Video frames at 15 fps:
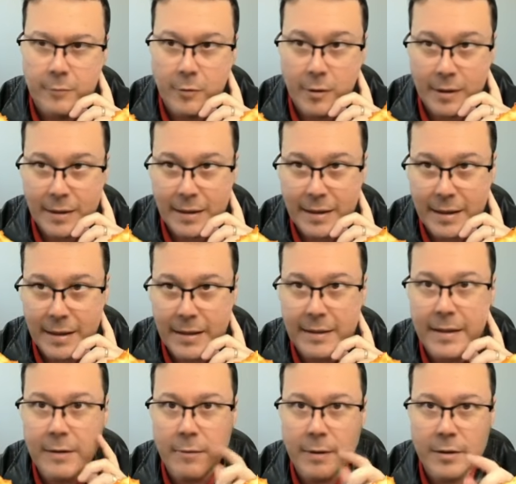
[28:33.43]
Okay,
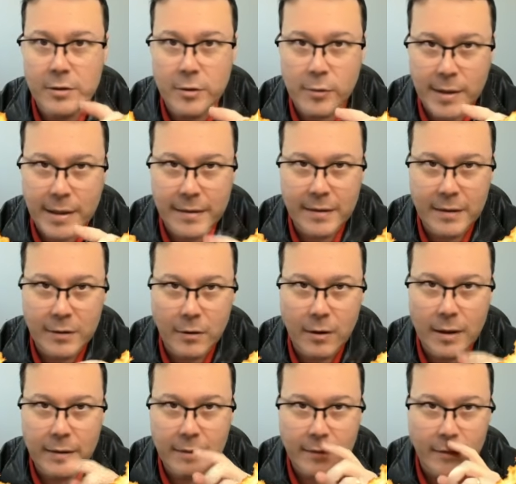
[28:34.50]
they want to create a
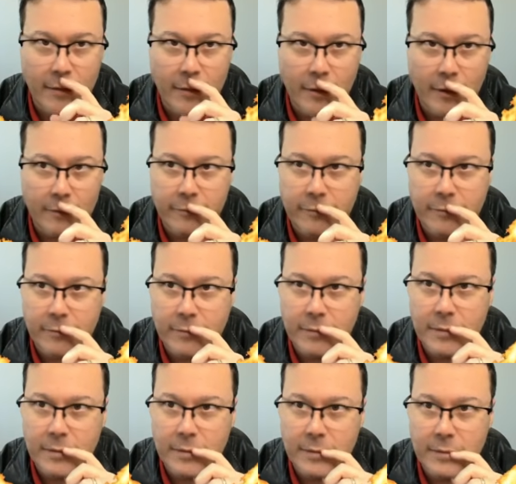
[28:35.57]
lot of
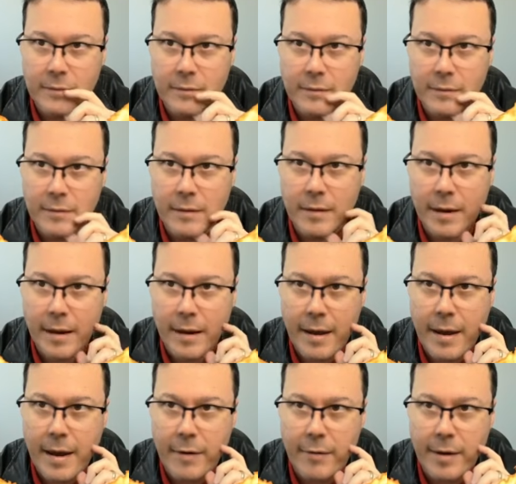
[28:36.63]

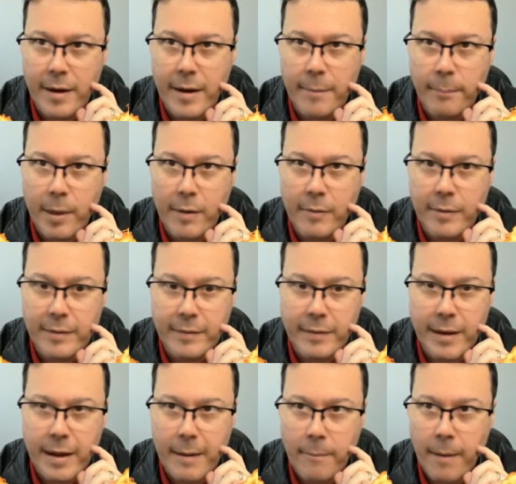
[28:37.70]
hairy
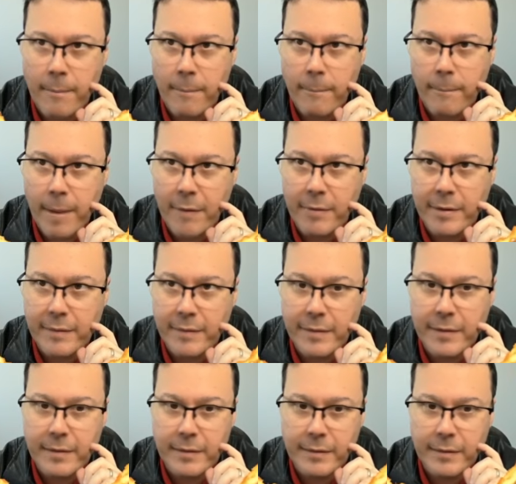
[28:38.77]
apparent
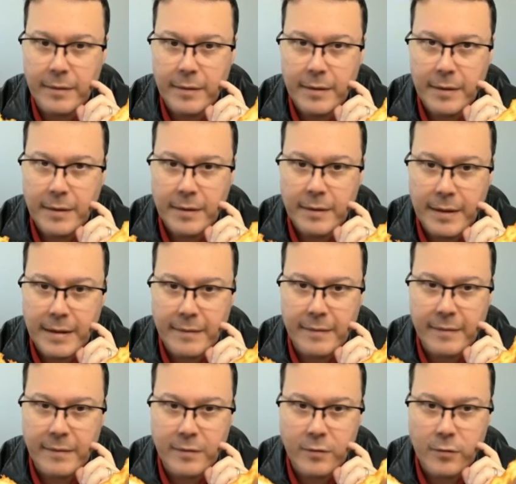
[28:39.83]
here. Let's
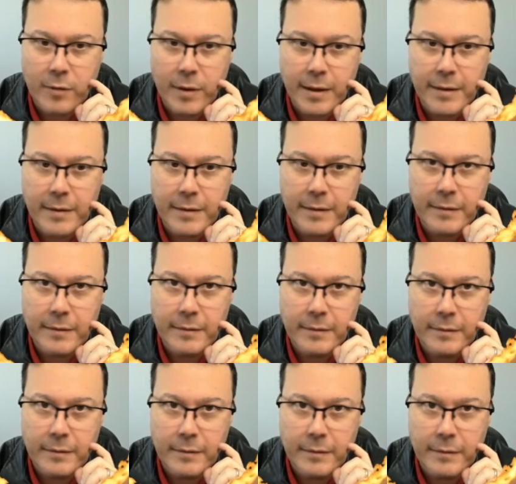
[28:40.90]
destroy here.
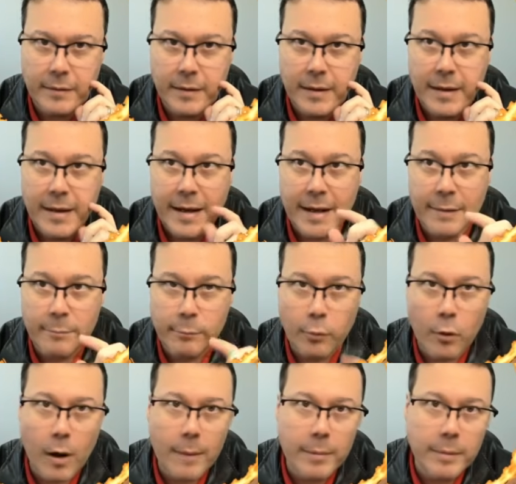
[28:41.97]
And
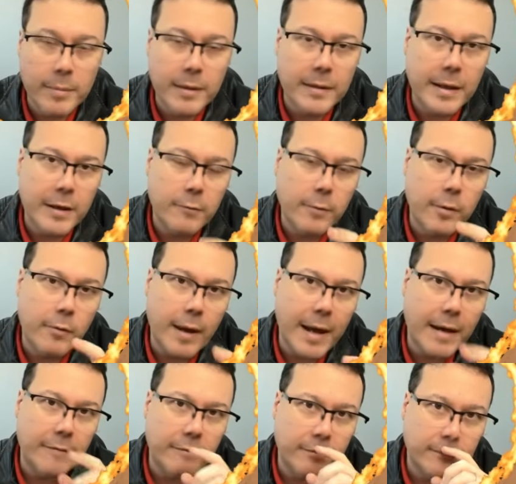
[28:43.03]
probably they will
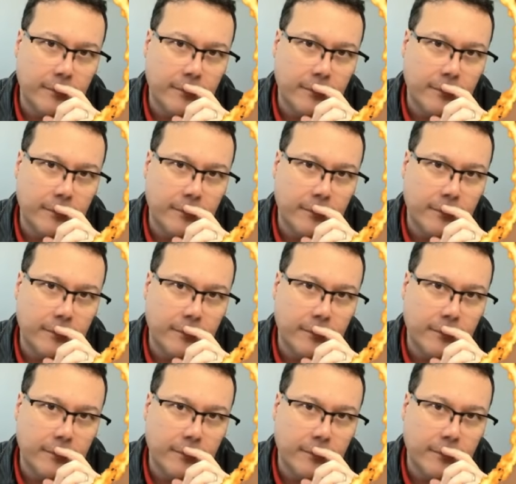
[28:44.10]
have